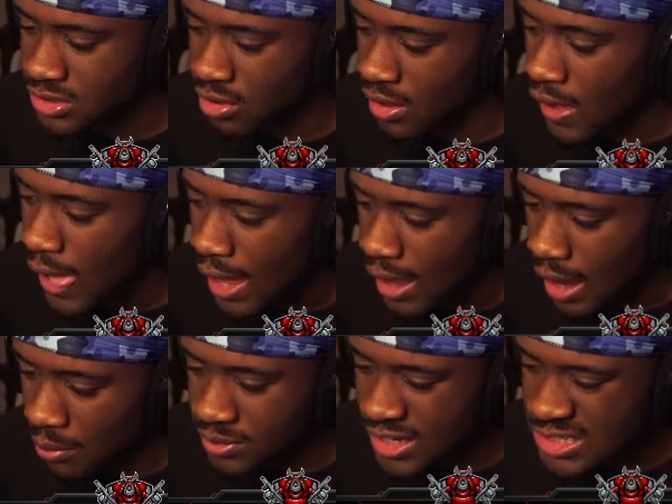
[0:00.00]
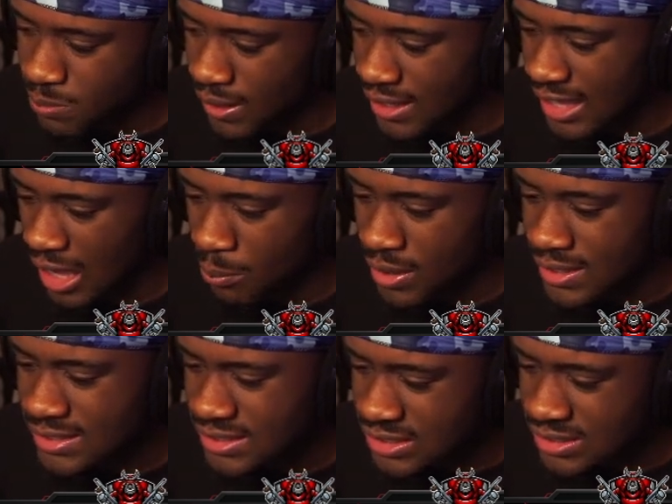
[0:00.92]
All right, display gamma,
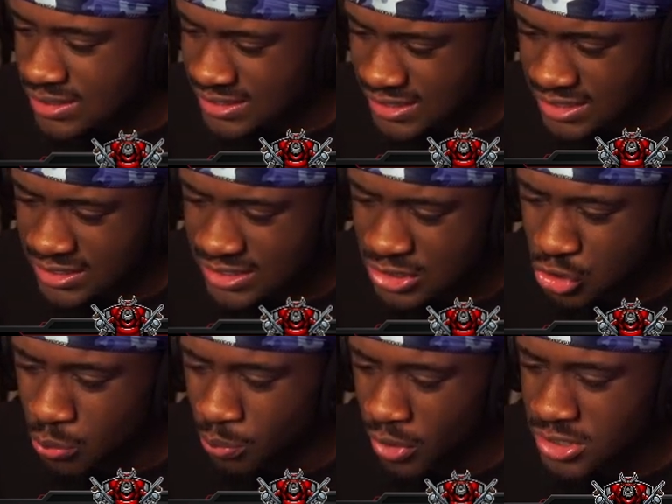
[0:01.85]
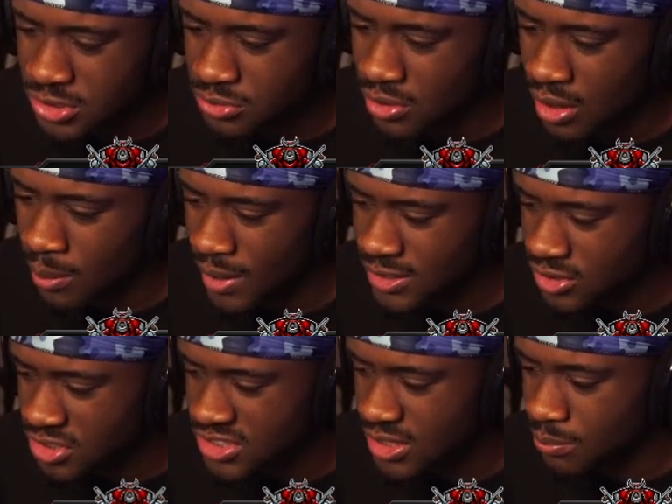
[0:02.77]
this is set to 2.2
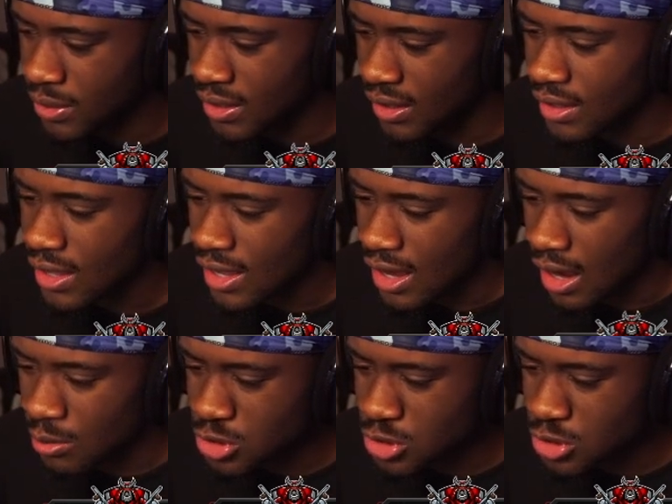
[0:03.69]
XRGB.